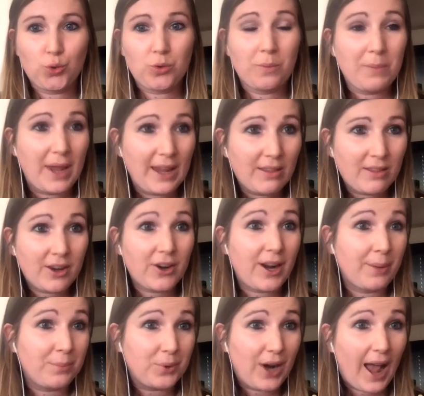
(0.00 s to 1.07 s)
remain there,
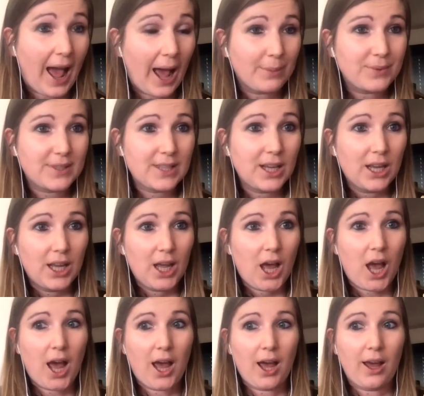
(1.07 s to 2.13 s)
and perhaps
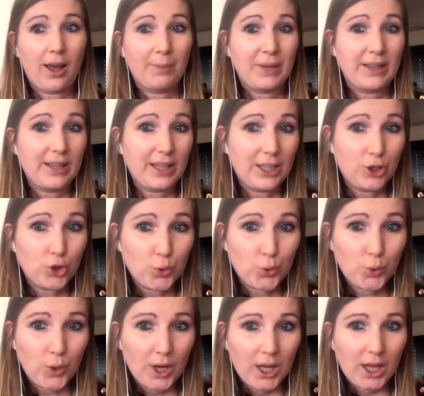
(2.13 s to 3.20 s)
I mean the
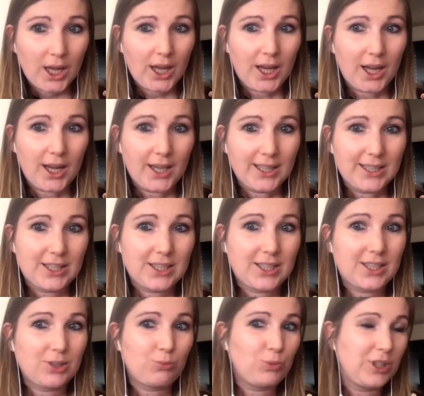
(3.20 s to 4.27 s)
EU
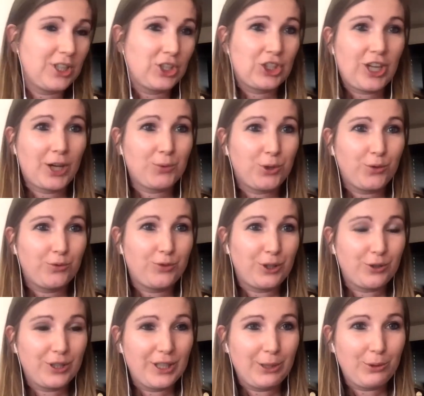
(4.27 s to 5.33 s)
is in general
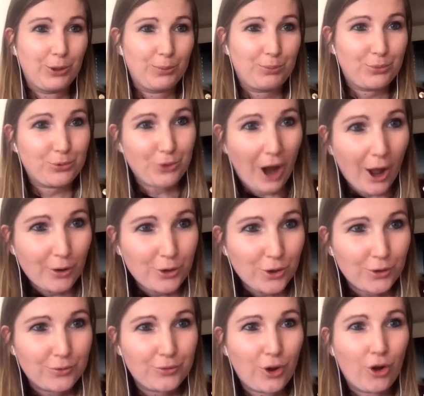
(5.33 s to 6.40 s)
very proud
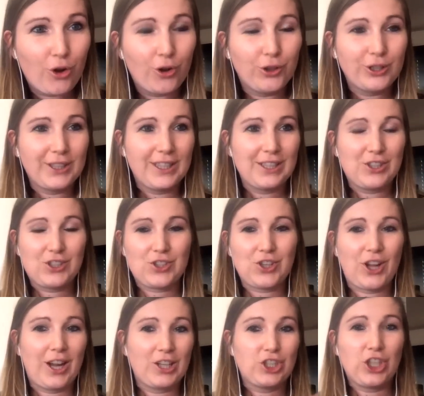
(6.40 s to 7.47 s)
of all its
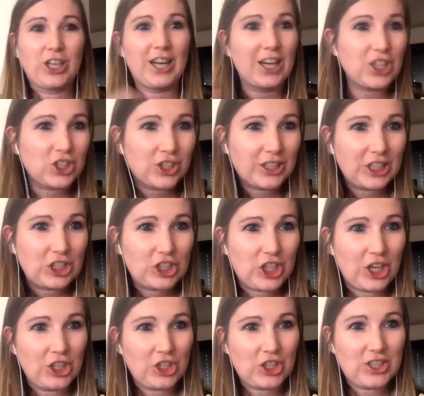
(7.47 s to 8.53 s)
educational
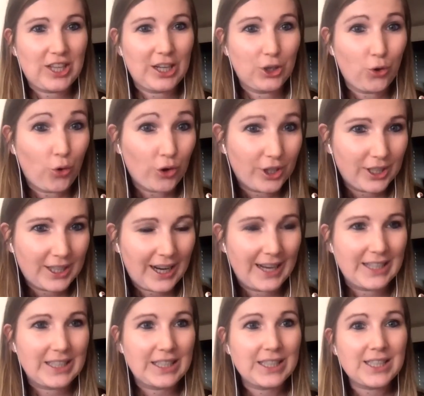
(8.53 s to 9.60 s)
exchanges that it
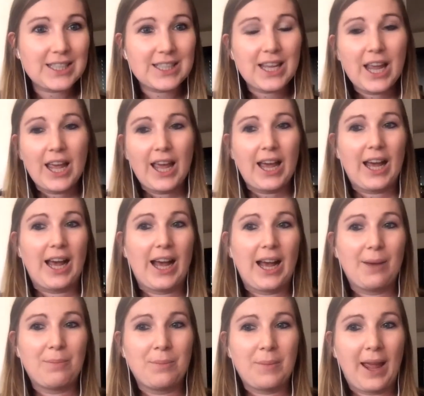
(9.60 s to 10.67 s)
organizes,
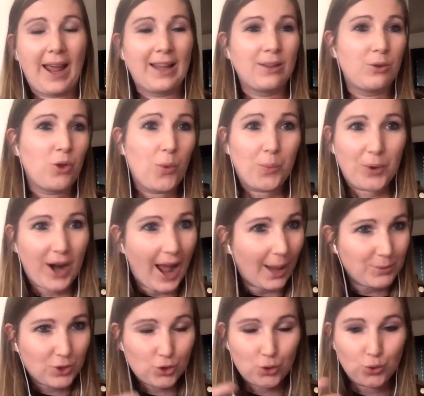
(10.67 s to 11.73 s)
and
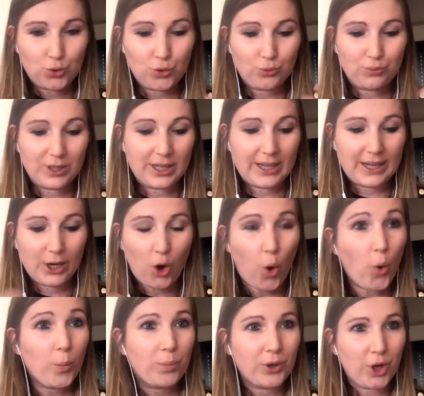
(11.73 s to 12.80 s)
perhaps to really
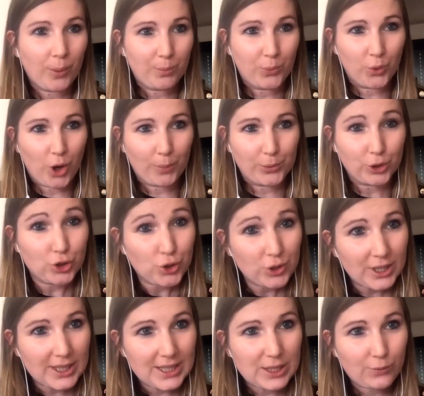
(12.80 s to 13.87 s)
open up more
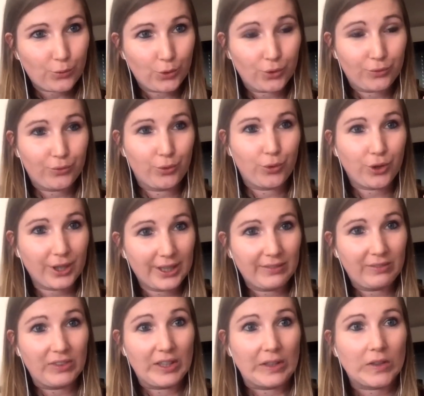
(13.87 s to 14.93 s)
opportunities for
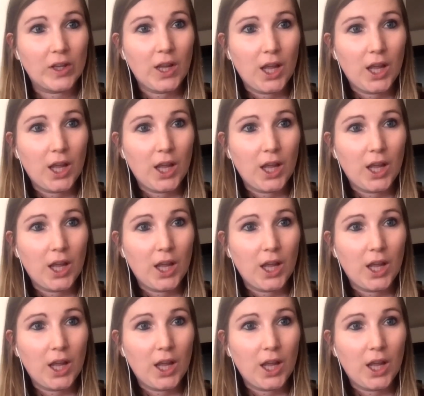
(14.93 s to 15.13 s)
indeed